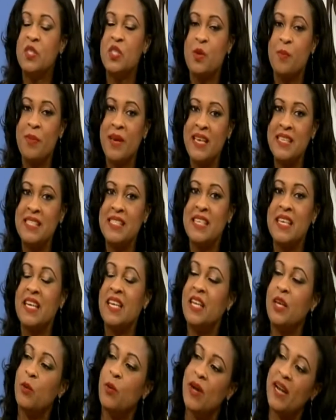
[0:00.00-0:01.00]
So
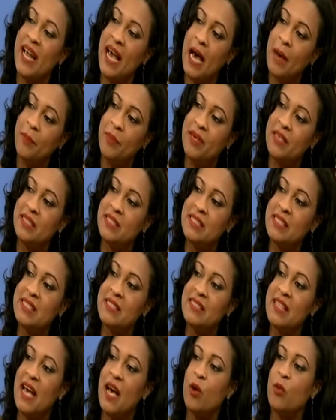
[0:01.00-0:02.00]
basically what happens
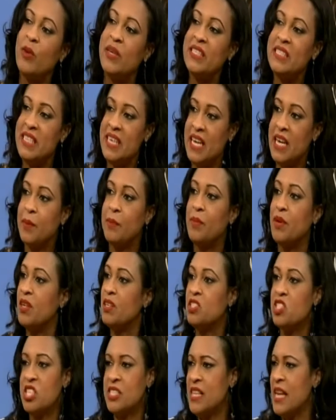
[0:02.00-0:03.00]
is that we take
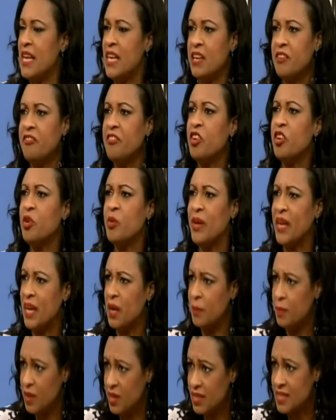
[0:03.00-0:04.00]
blood, just like if you're doing
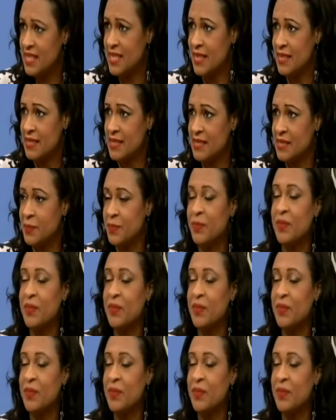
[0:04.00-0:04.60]
a blood test,